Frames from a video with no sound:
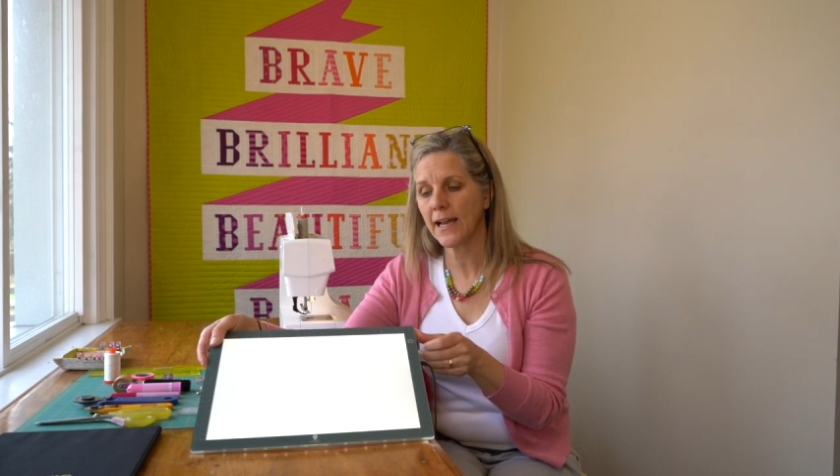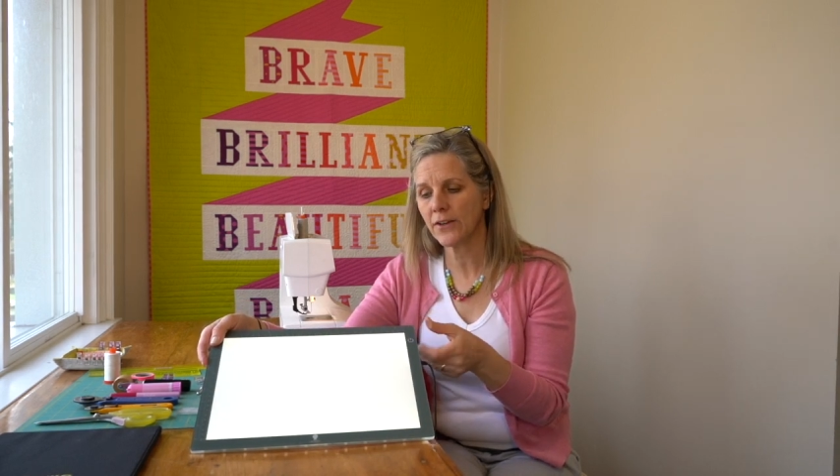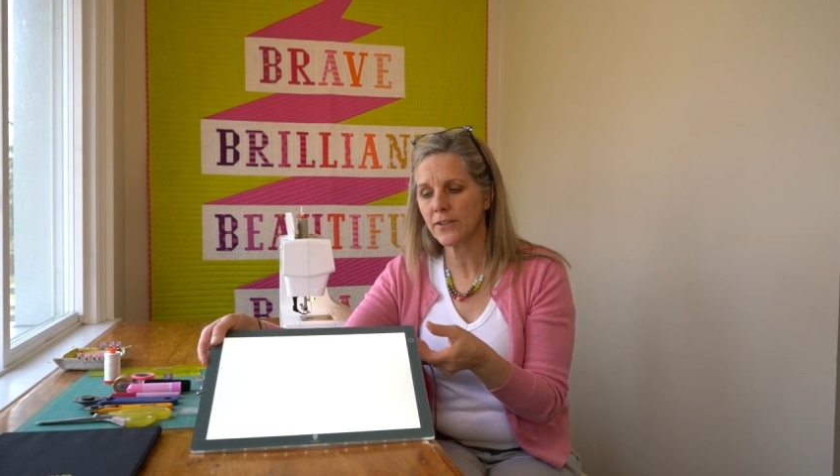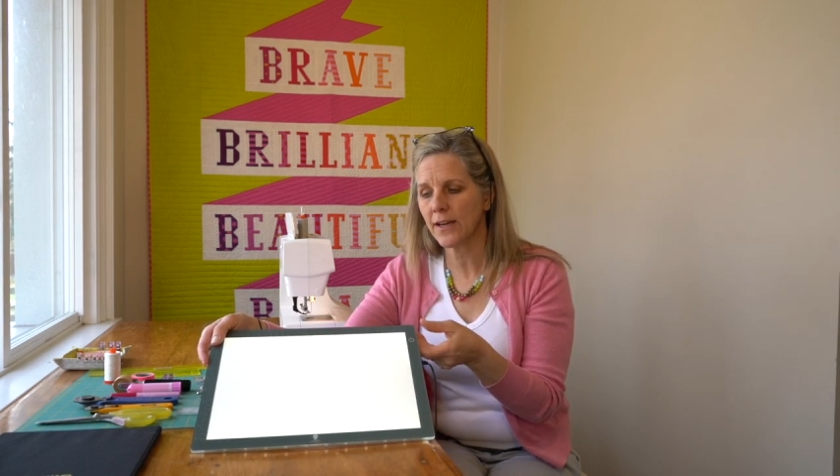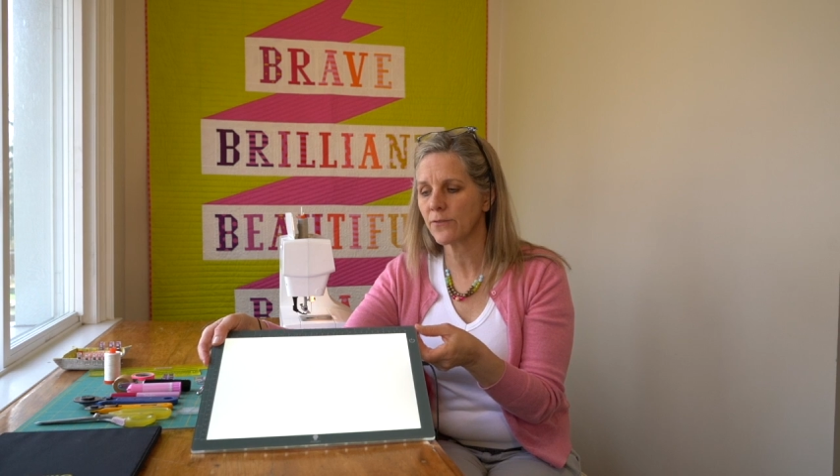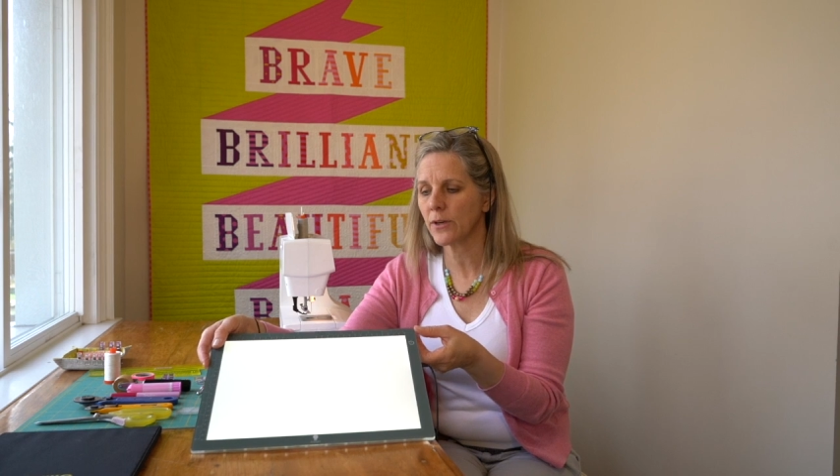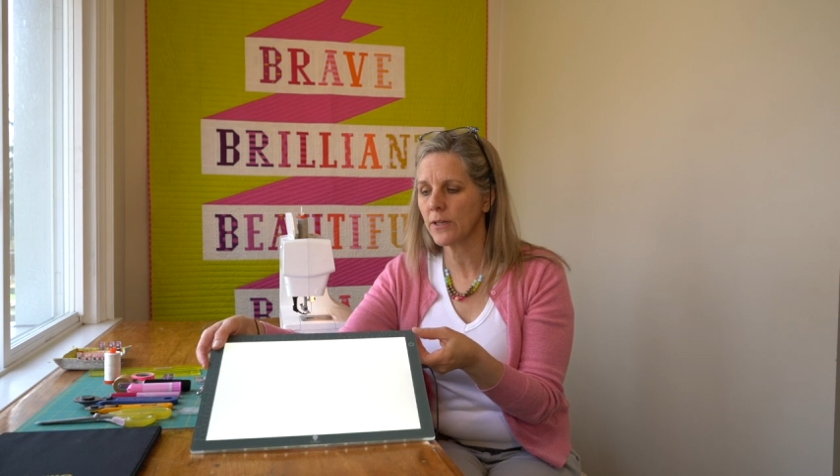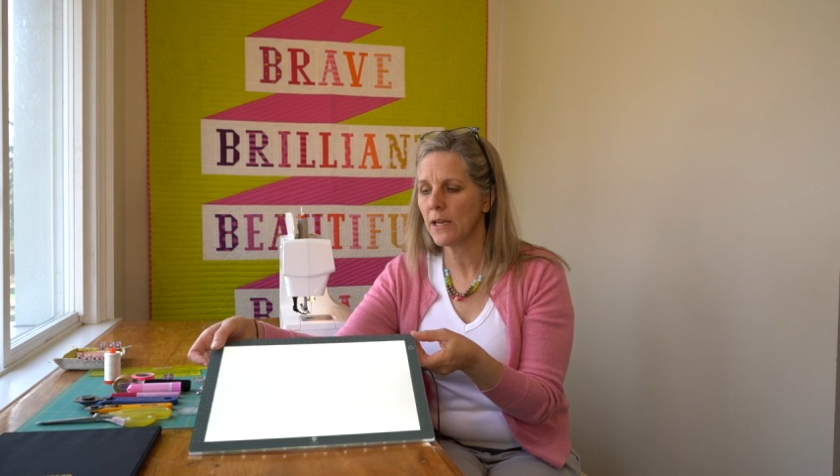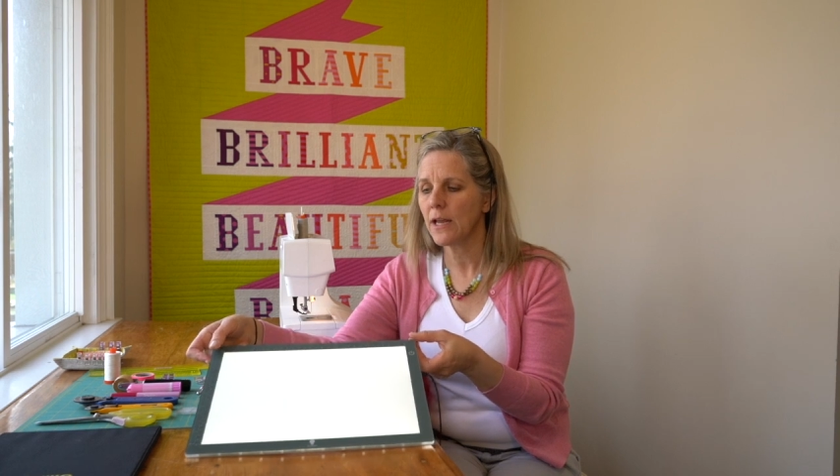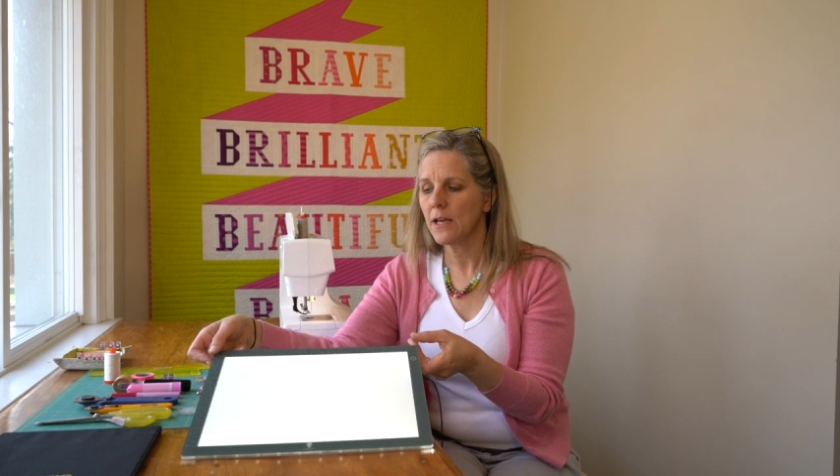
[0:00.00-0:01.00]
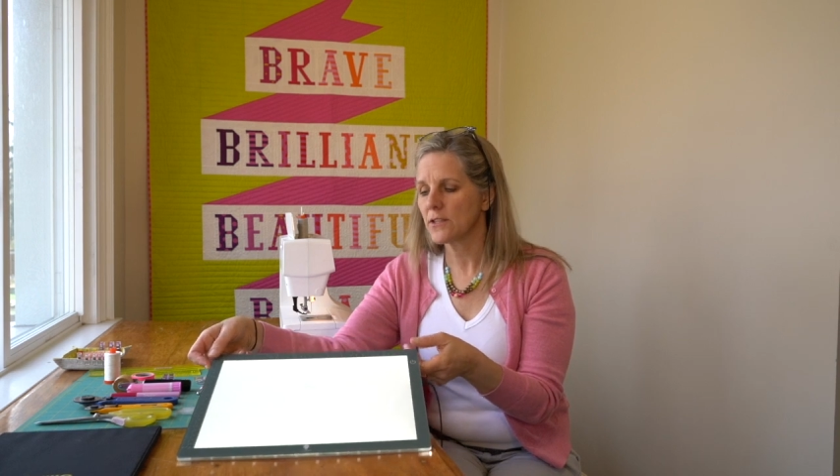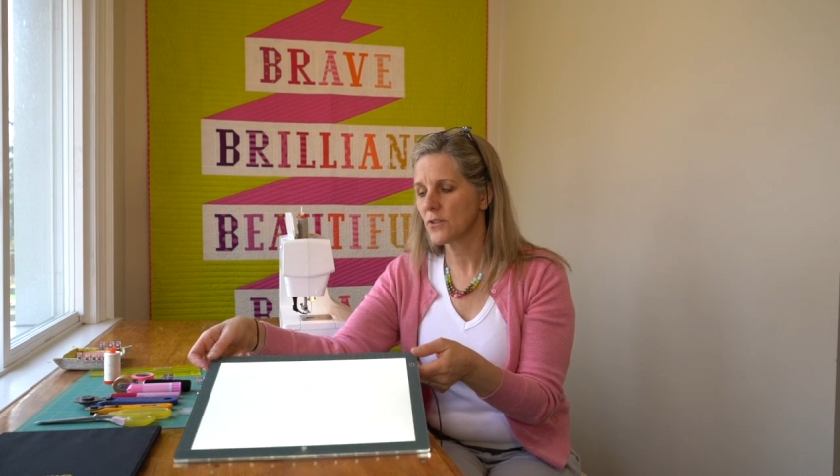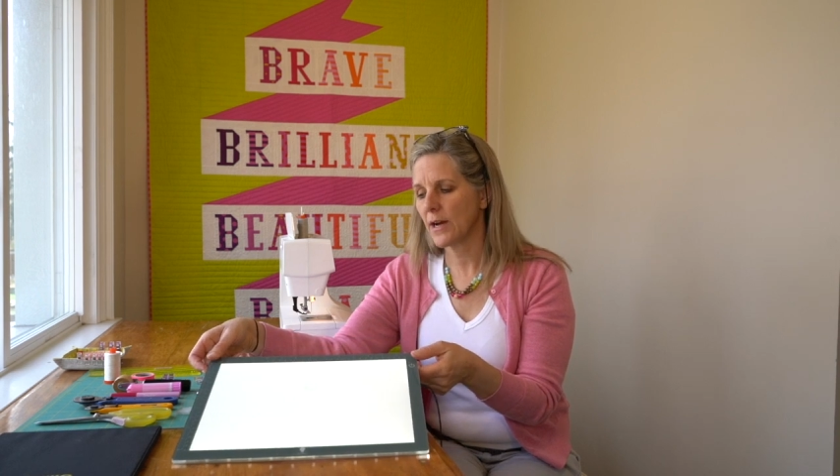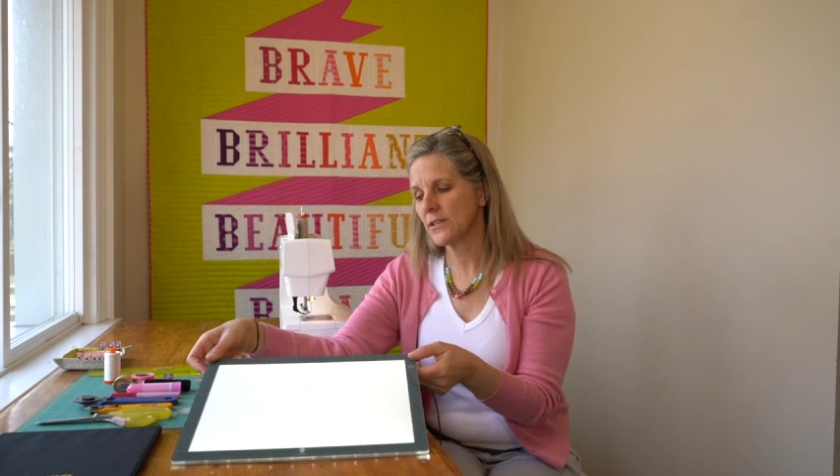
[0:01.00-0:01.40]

I don't have one, so I